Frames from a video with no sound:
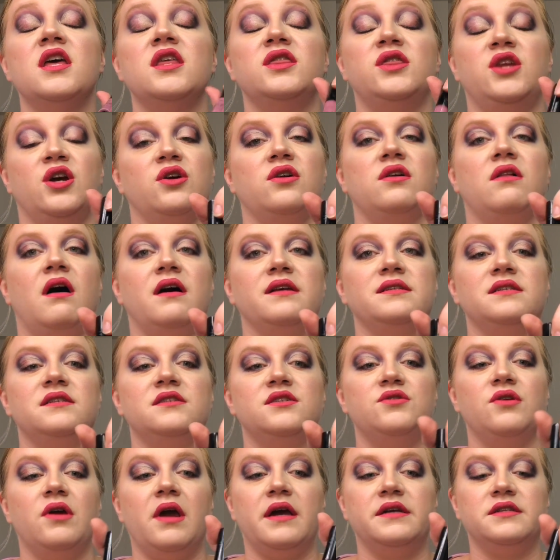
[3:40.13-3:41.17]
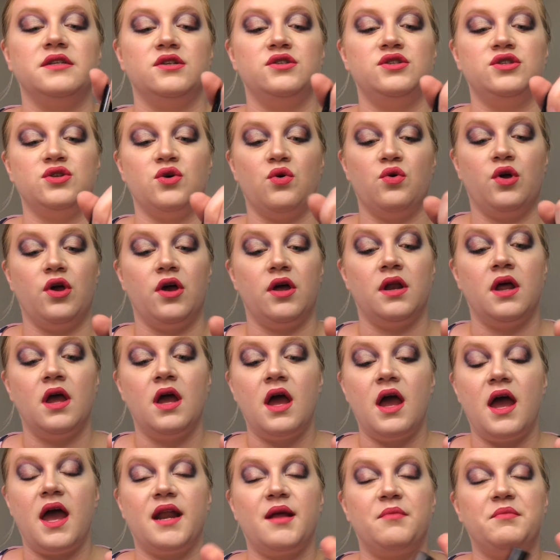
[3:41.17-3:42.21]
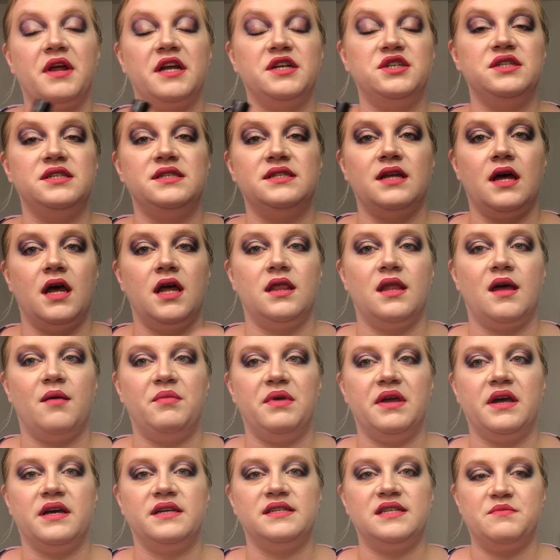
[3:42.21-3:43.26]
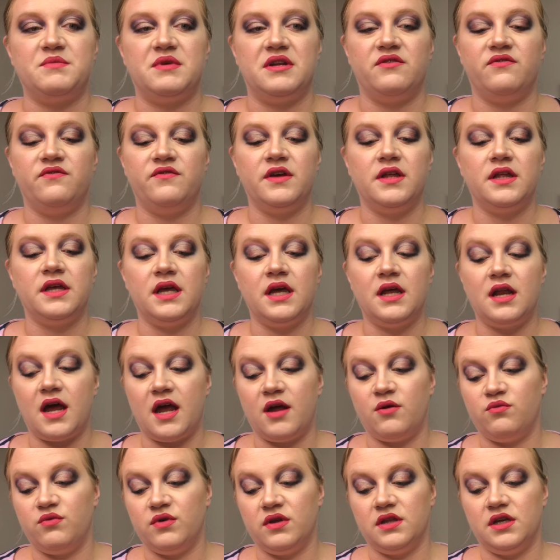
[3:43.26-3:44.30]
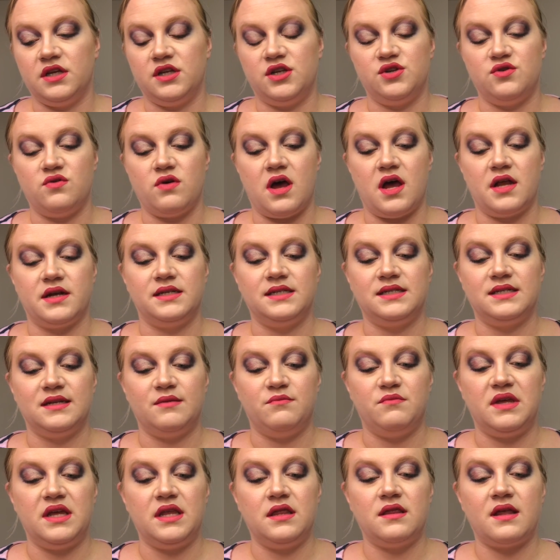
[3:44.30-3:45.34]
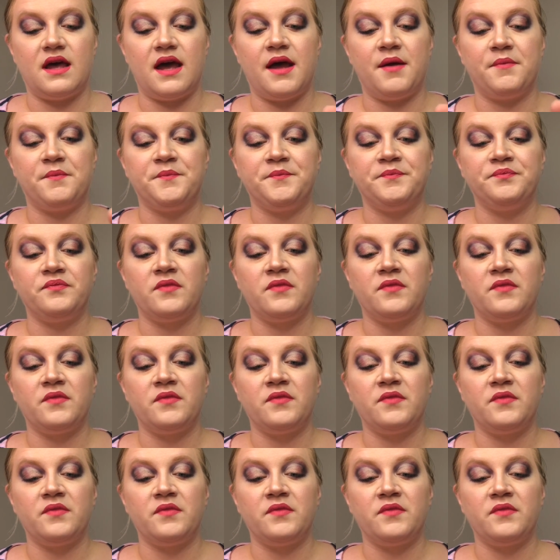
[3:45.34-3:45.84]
Their glosses, you guys, are so good. And I'm not just saying that because I'm an affiliate. I really do honestly mean that.